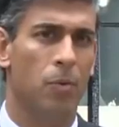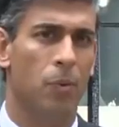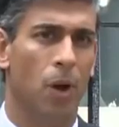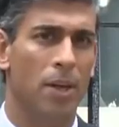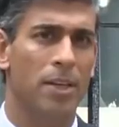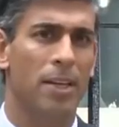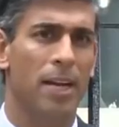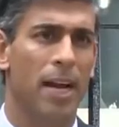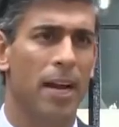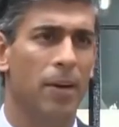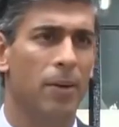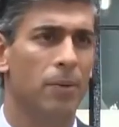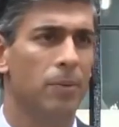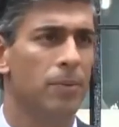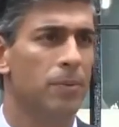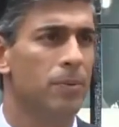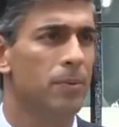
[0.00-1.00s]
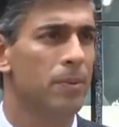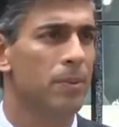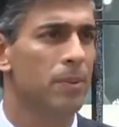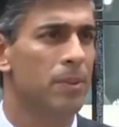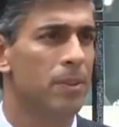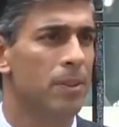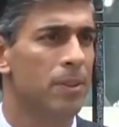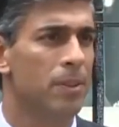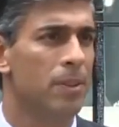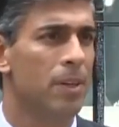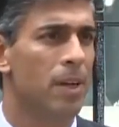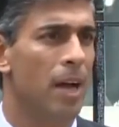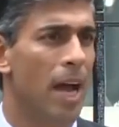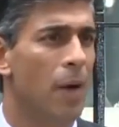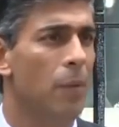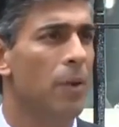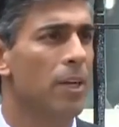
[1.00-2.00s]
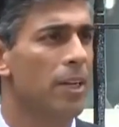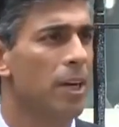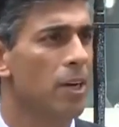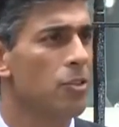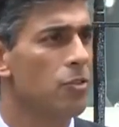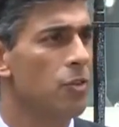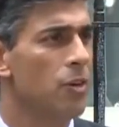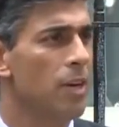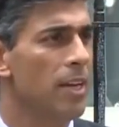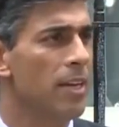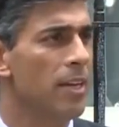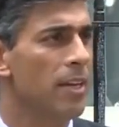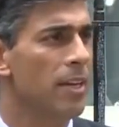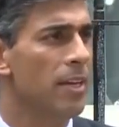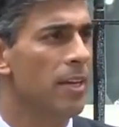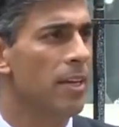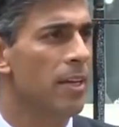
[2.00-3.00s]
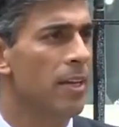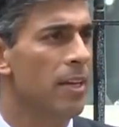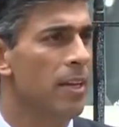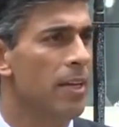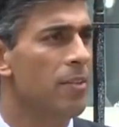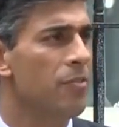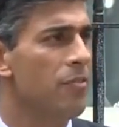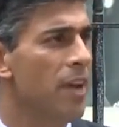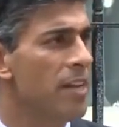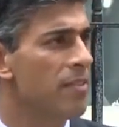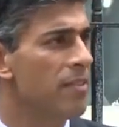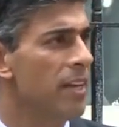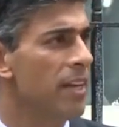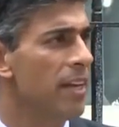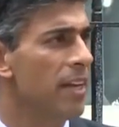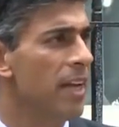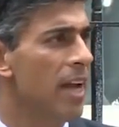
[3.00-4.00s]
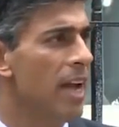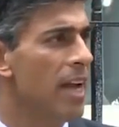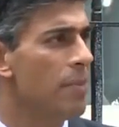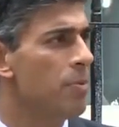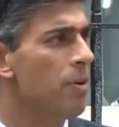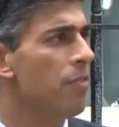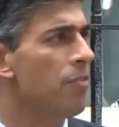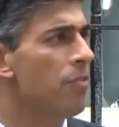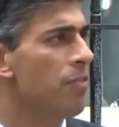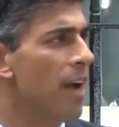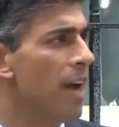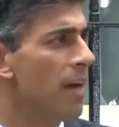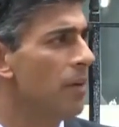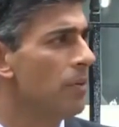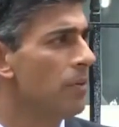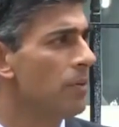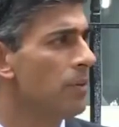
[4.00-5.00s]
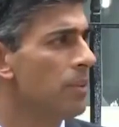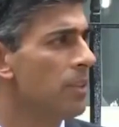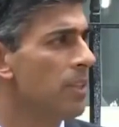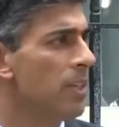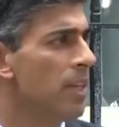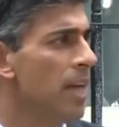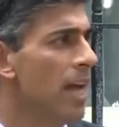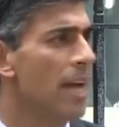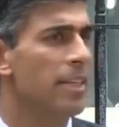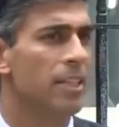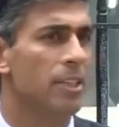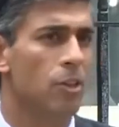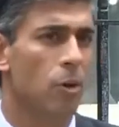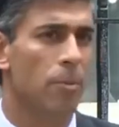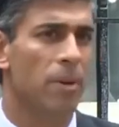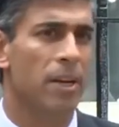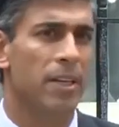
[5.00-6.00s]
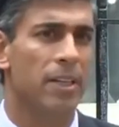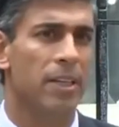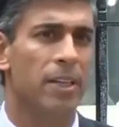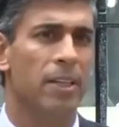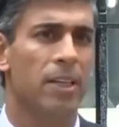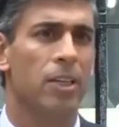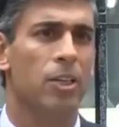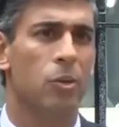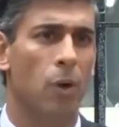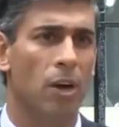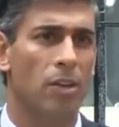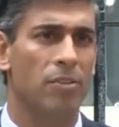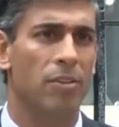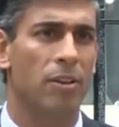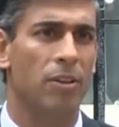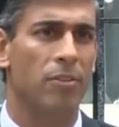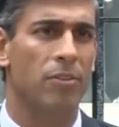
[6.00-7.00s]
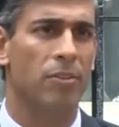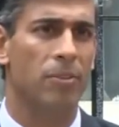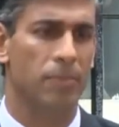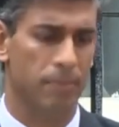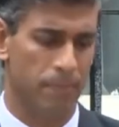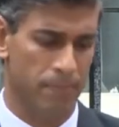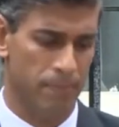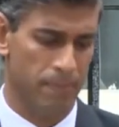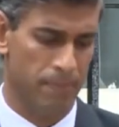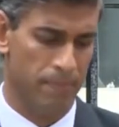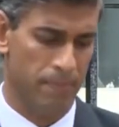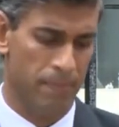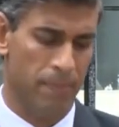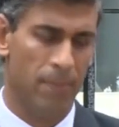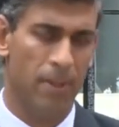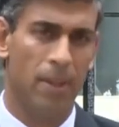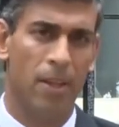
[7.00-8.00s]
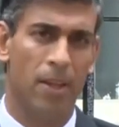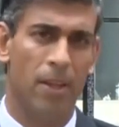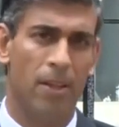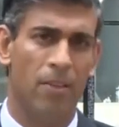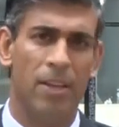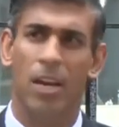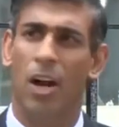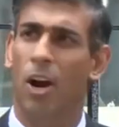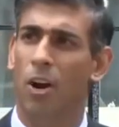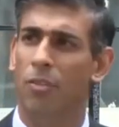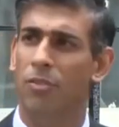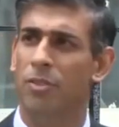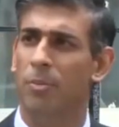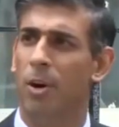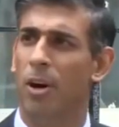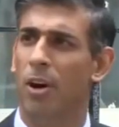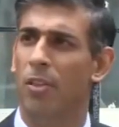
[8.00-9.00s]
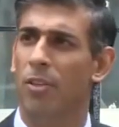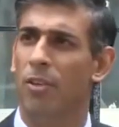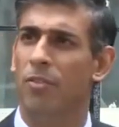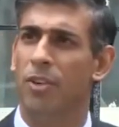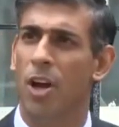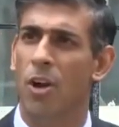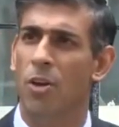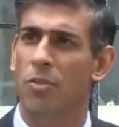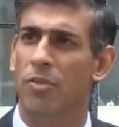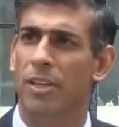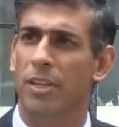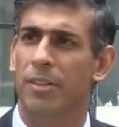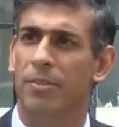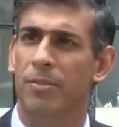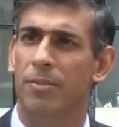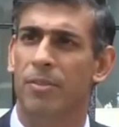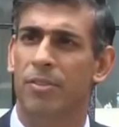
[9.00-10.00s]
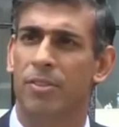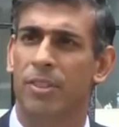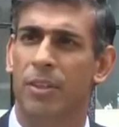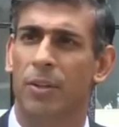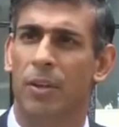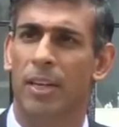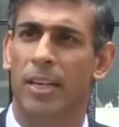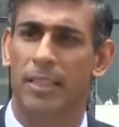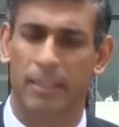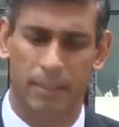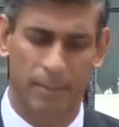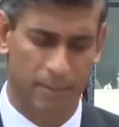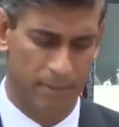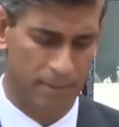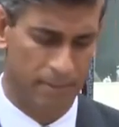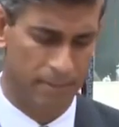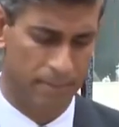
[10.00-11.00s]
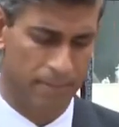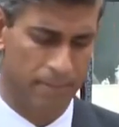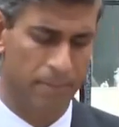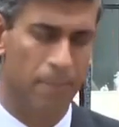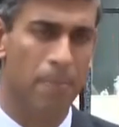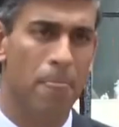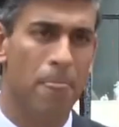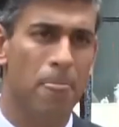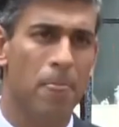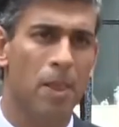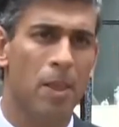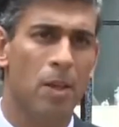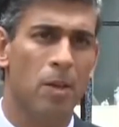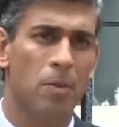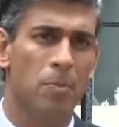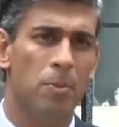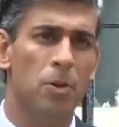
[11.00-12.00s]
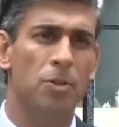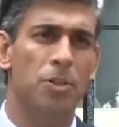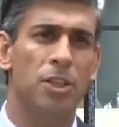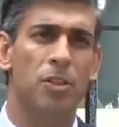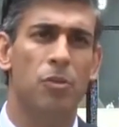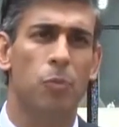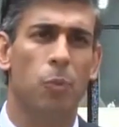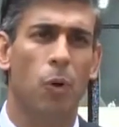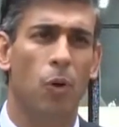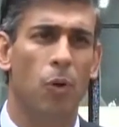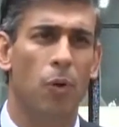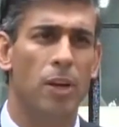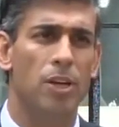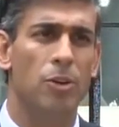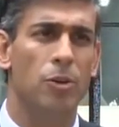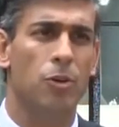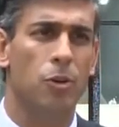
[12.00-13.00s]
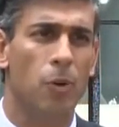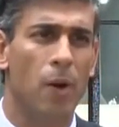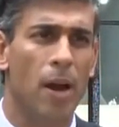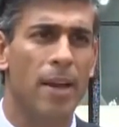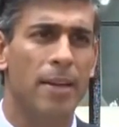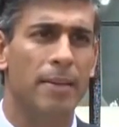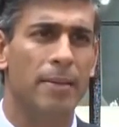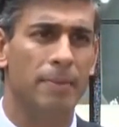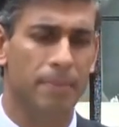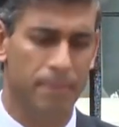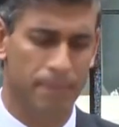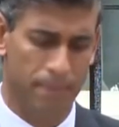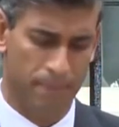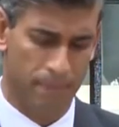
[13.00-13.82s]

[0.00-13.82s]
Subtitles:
and there was no celebration as well as victory lap. The 42-year-old Sunak, the youngest prime minister in 200 years, stressed the remarks, "I fully appreciate how hard things are."